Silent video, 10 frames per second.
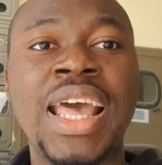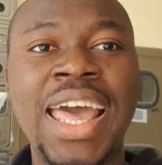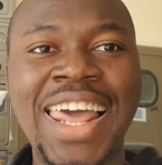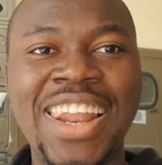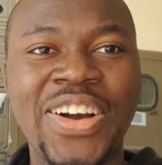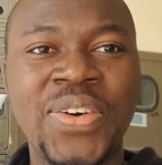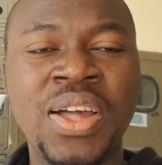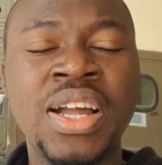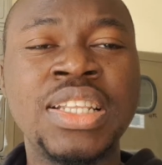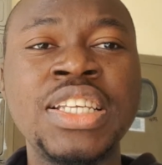Hello,
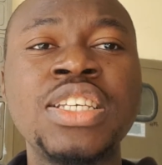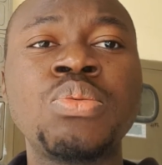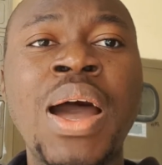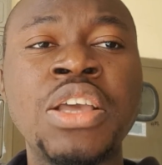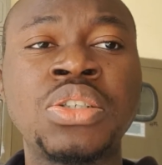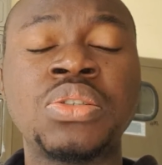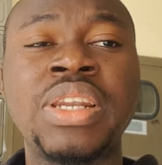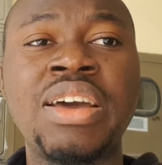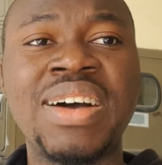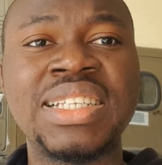this is why you should
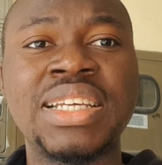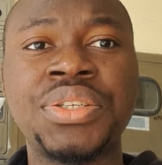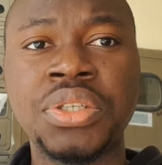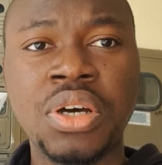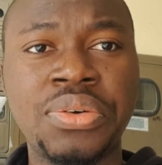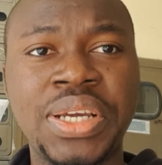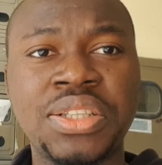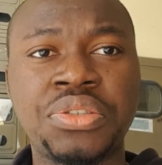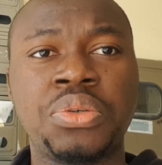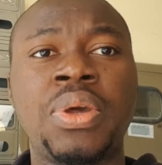never say sorry
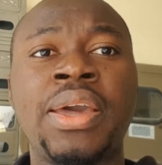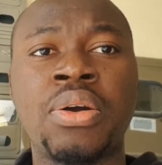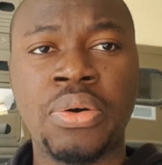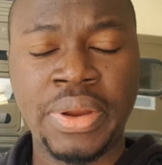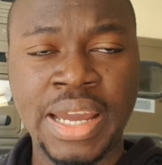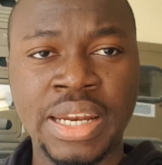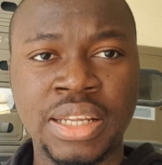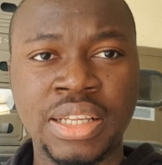to a Korean.